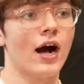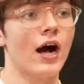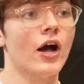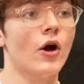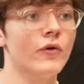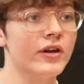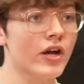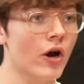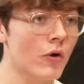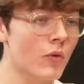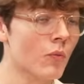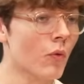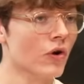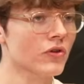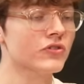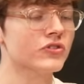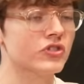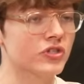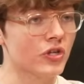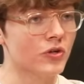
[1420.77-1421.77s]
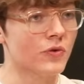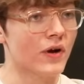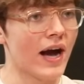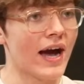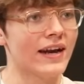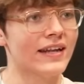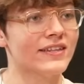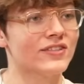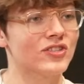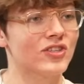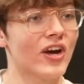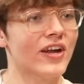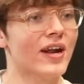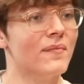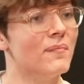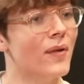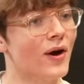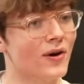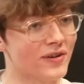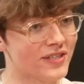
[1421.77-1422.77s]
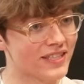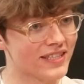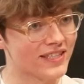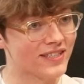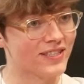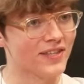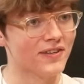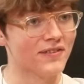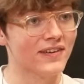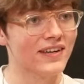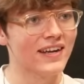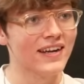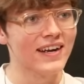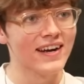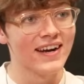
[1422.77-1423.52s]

I only own one suit, and it's an emoji suit.